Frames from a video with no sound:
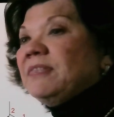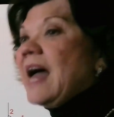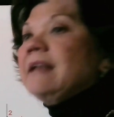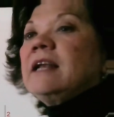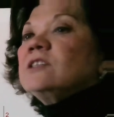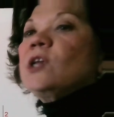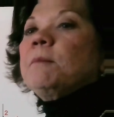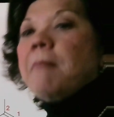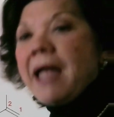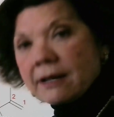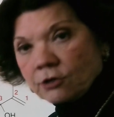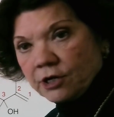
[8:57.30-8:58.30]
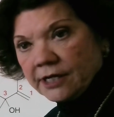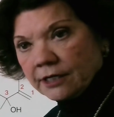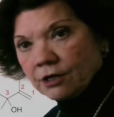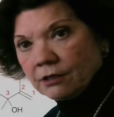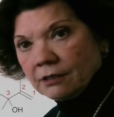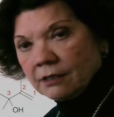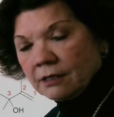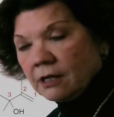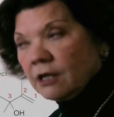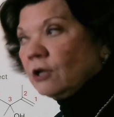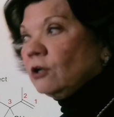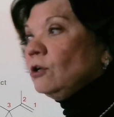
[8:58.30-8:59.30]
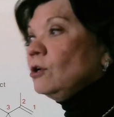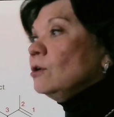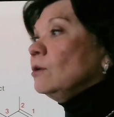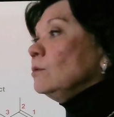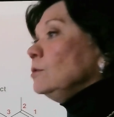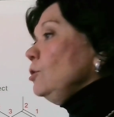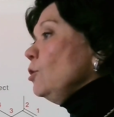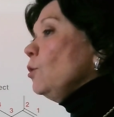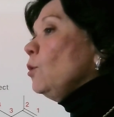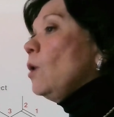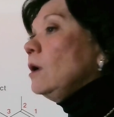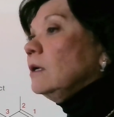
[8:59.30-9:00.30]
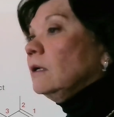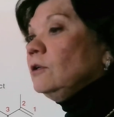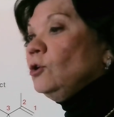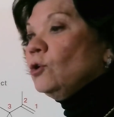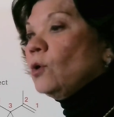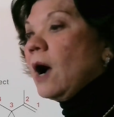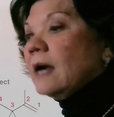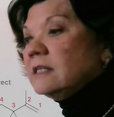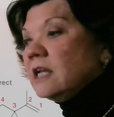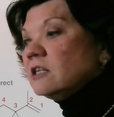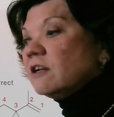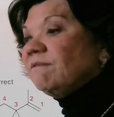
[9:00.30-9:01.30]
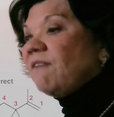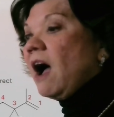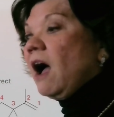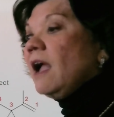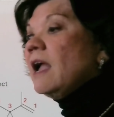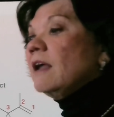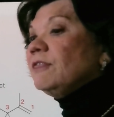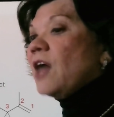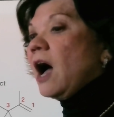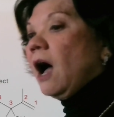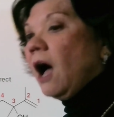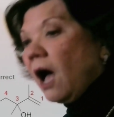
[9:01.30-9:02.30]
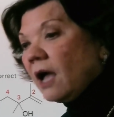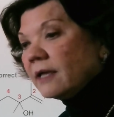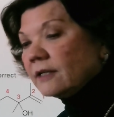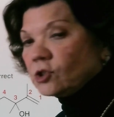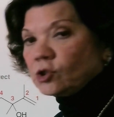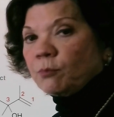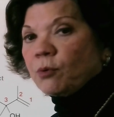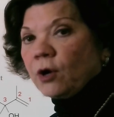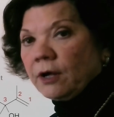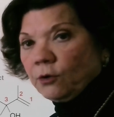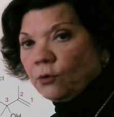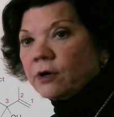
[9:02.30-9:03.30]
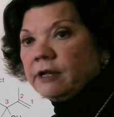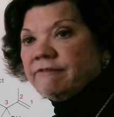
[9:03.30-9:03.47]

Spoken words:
that doesn't matter here. You identify the highest priority